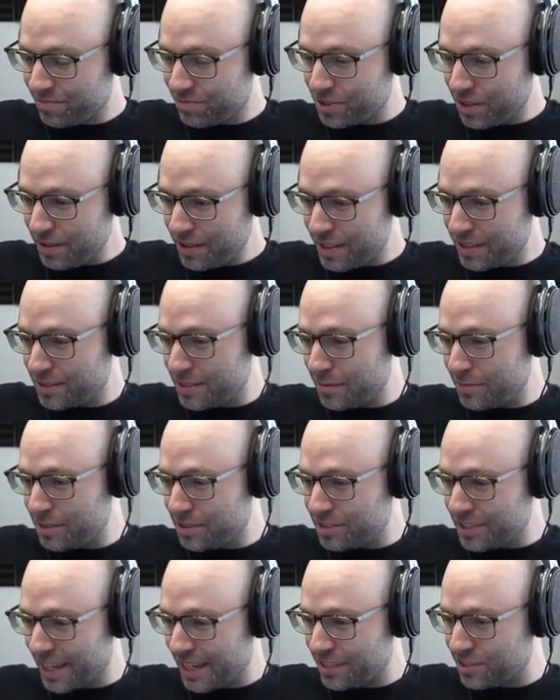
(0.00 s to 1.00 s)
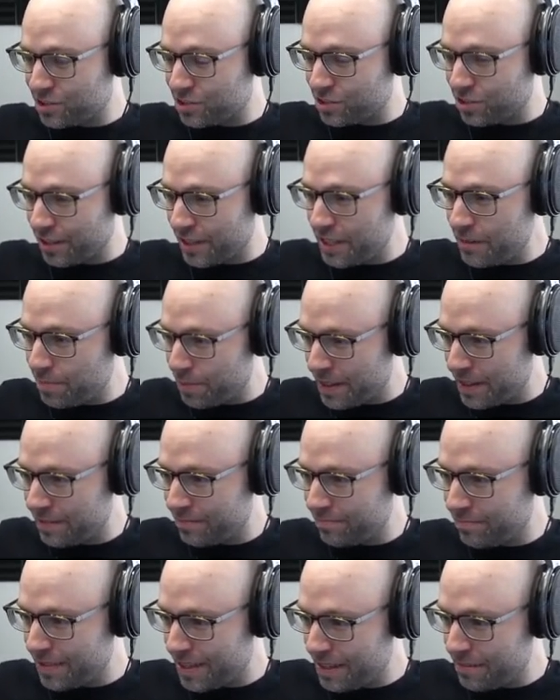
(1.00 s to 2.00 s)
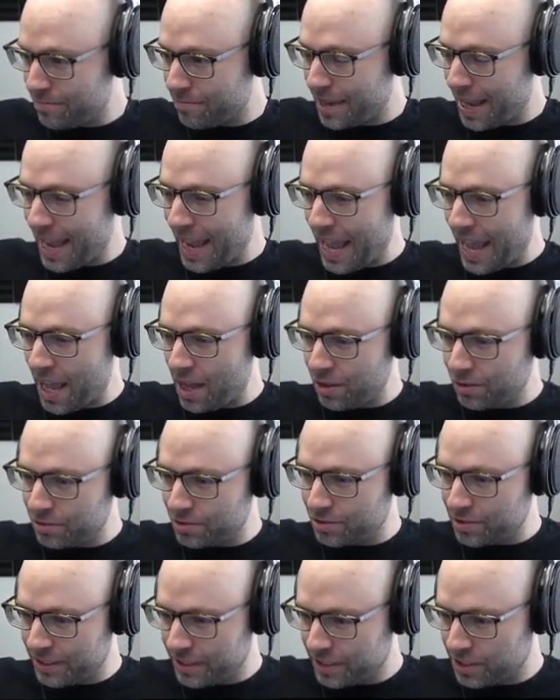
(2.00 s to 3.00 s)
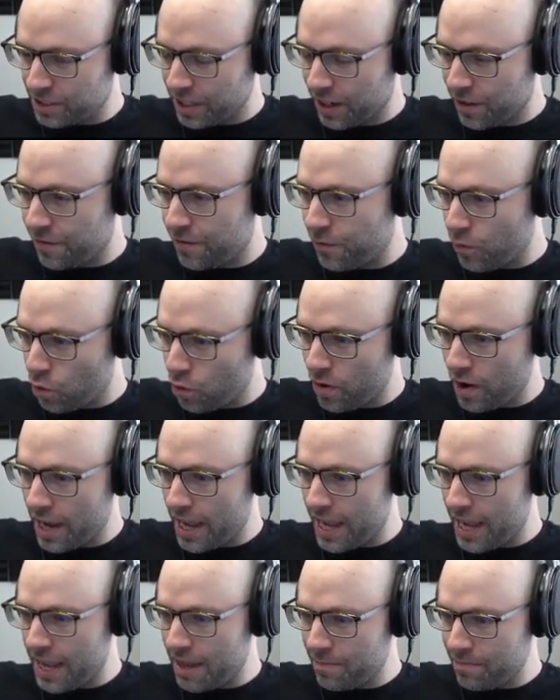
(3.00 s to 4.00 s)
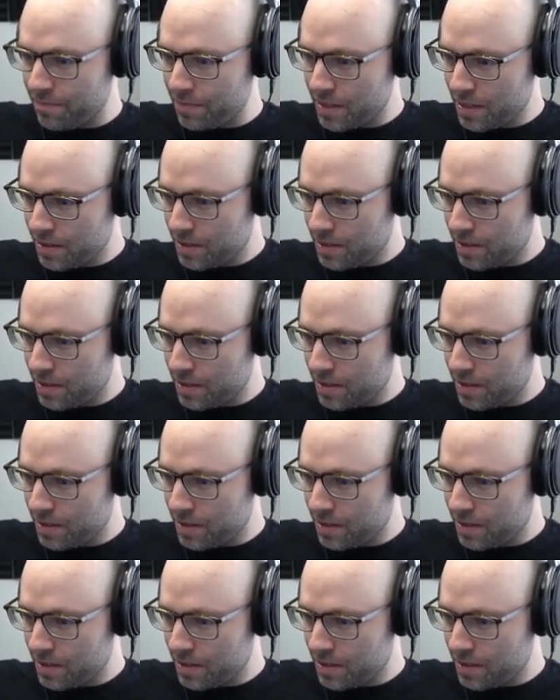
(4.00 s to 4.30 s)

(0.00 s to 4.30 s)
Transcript: Sometimes I'm just like sleeping in my house and it's like 4 a.m.